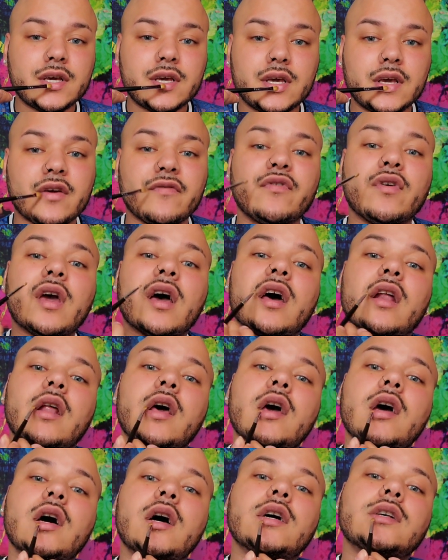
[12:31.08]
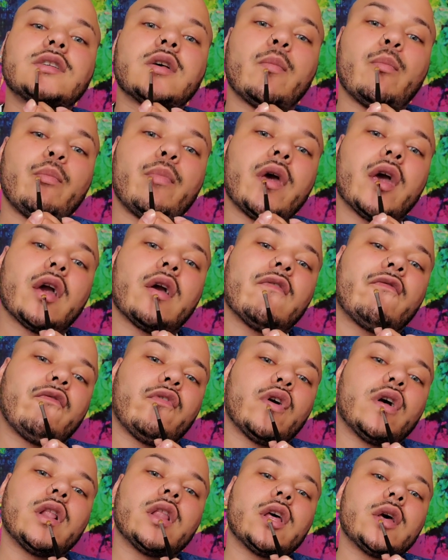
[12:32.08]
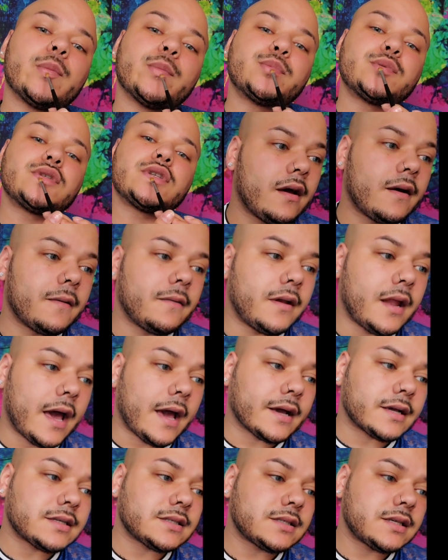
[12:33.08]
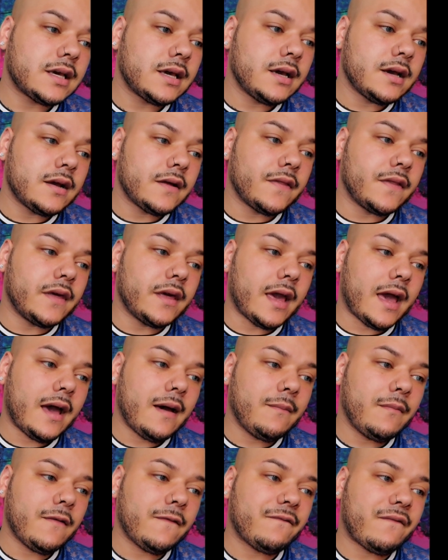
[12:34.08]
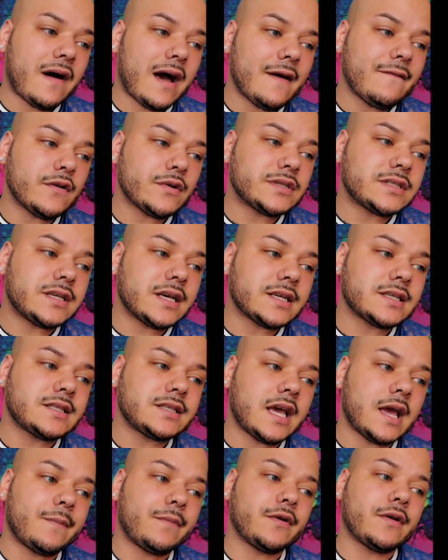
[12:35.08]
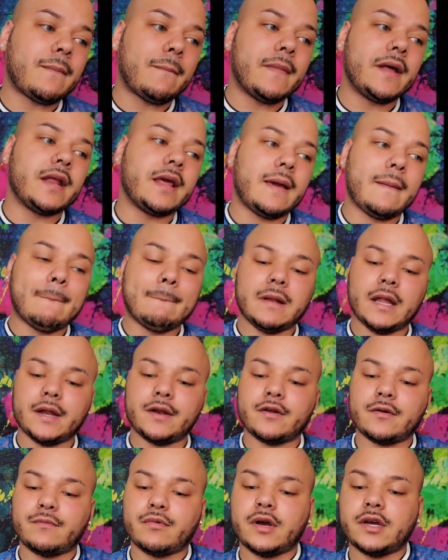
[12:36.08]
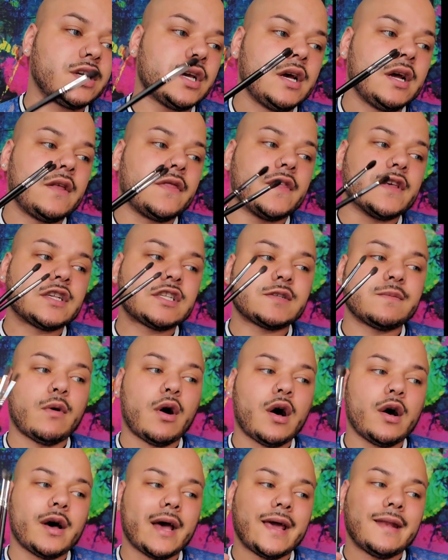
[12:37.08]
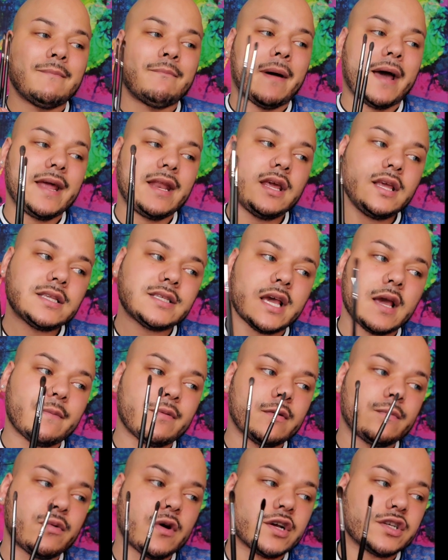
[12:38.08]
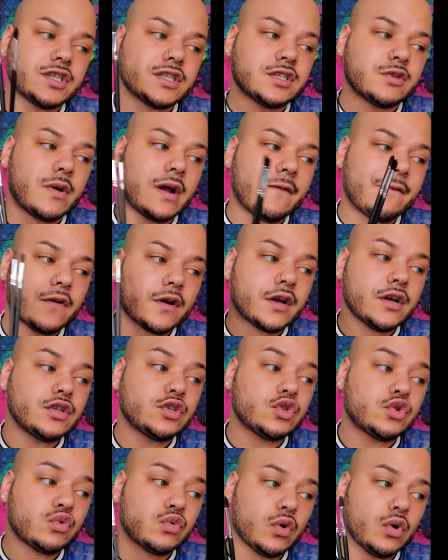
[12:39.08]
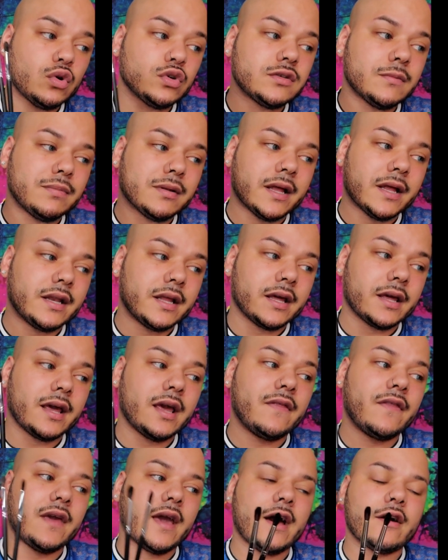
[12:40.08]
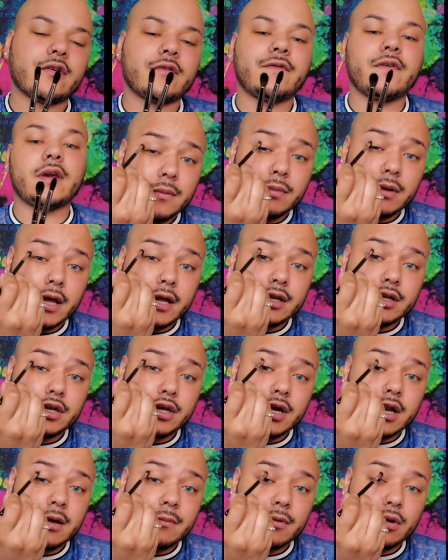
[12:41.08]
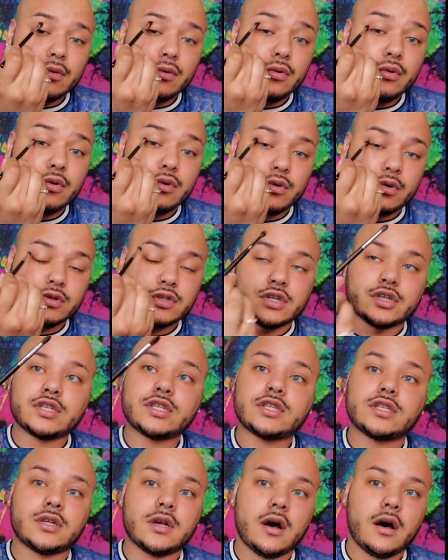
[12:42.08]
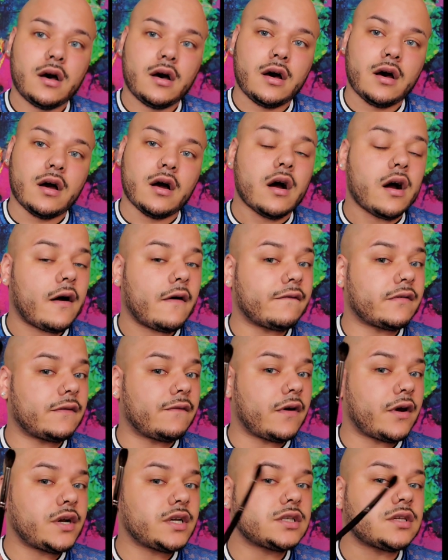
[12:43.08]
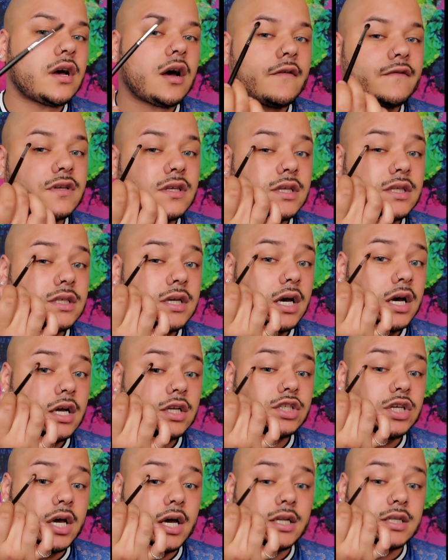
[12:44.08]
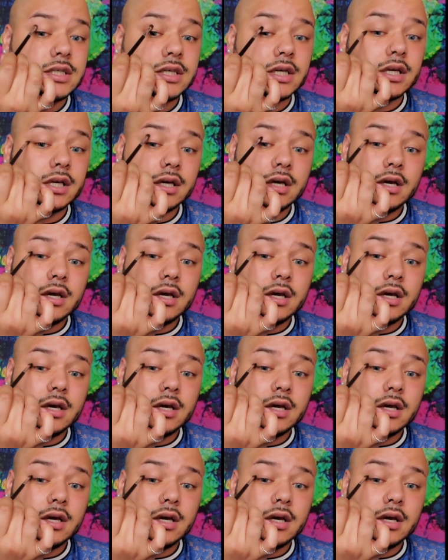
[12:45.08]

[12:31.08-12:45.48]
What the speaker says: if you had some big, full lips. Next, the M506 Tapered Mini Blender Brush. This small and mighty tapered brush is great for controlled blending in the outer V. You're gonna, ooh, those are soft, very soft to the touch, hunty.